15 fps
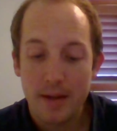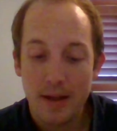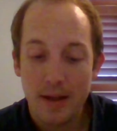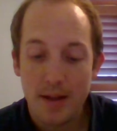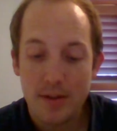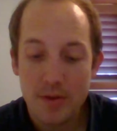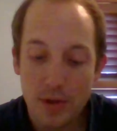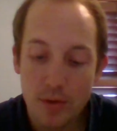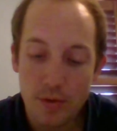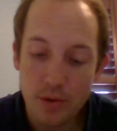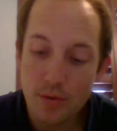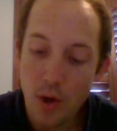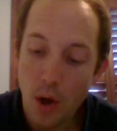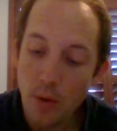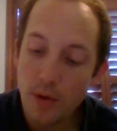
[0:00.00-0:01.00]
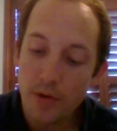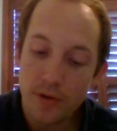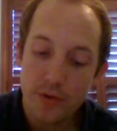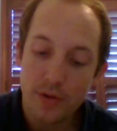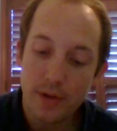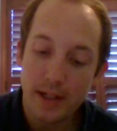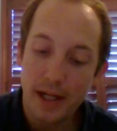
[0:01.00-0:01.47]
And so you
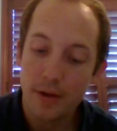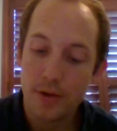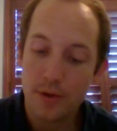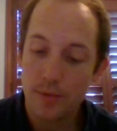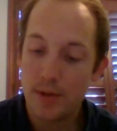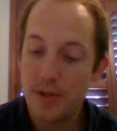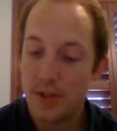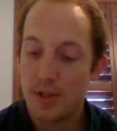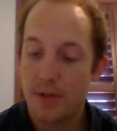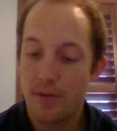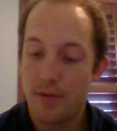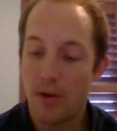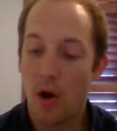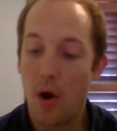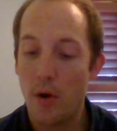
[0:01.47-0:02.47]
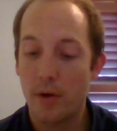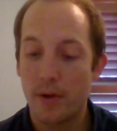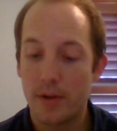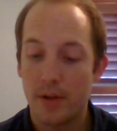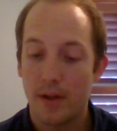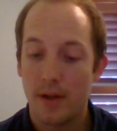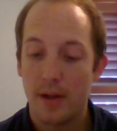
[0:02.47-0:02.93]
notice the characteristics of the
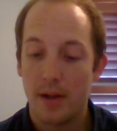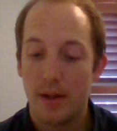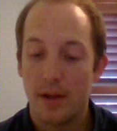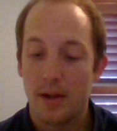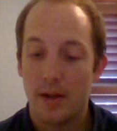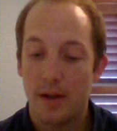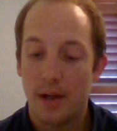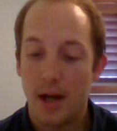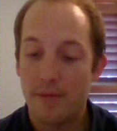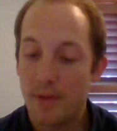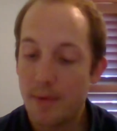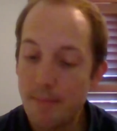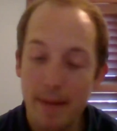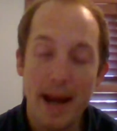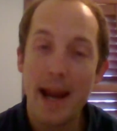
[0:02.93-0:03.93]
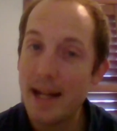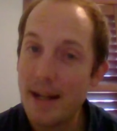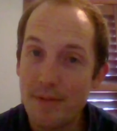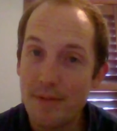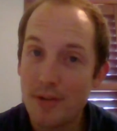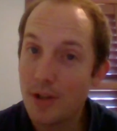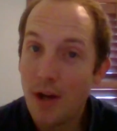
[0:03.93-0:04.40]
heart of the man
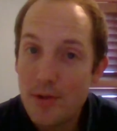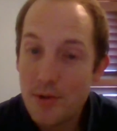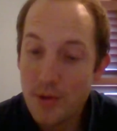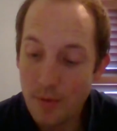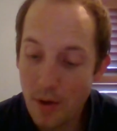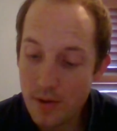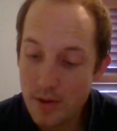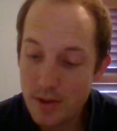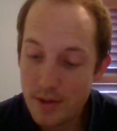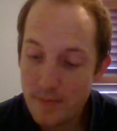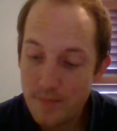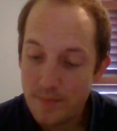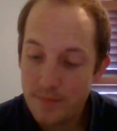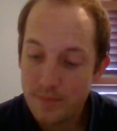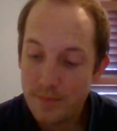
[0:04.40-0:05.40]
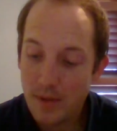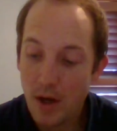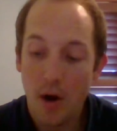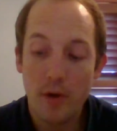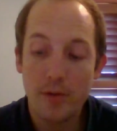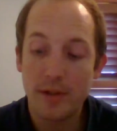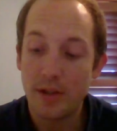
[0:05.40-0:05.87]
after God's own heart. A
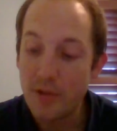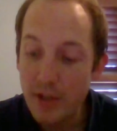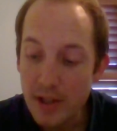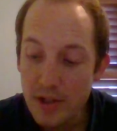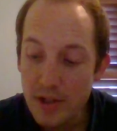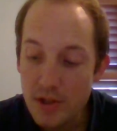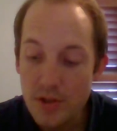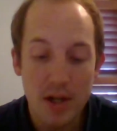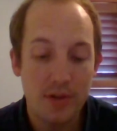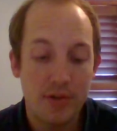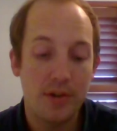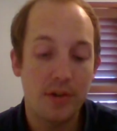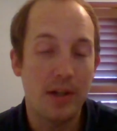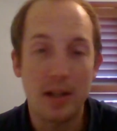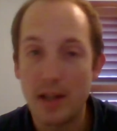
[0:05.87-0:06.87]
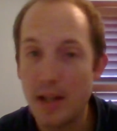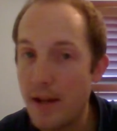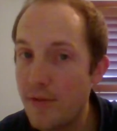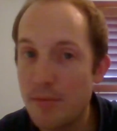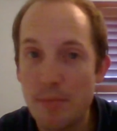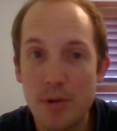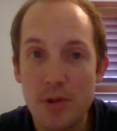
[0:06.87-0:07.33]
heart that seeks justice, that
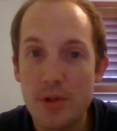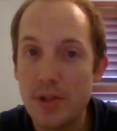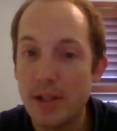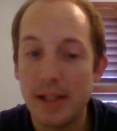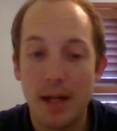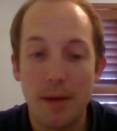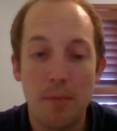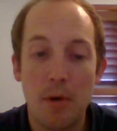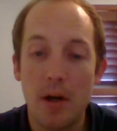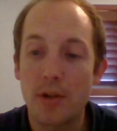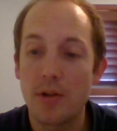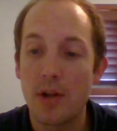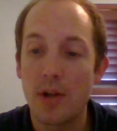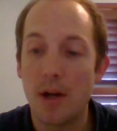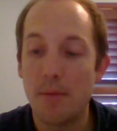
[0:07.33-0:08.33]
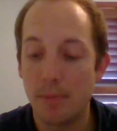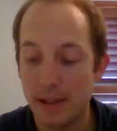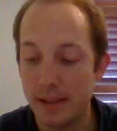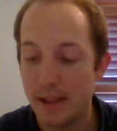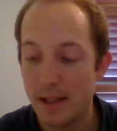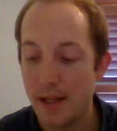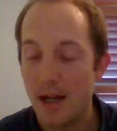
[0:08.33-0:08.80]
loves mercy, and that walks
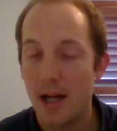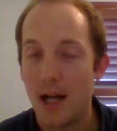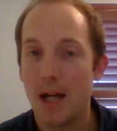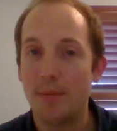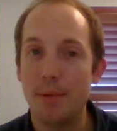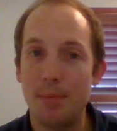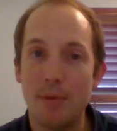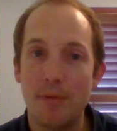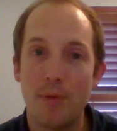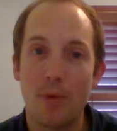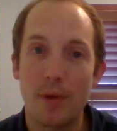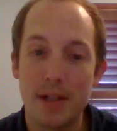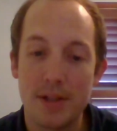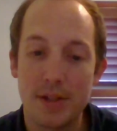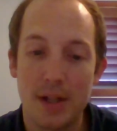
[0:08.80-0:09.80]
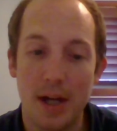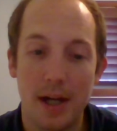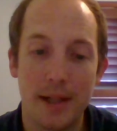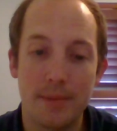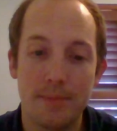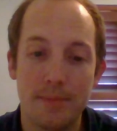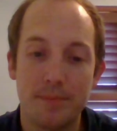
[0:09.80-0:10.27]
humbly before his
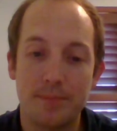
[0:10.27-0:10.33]
God.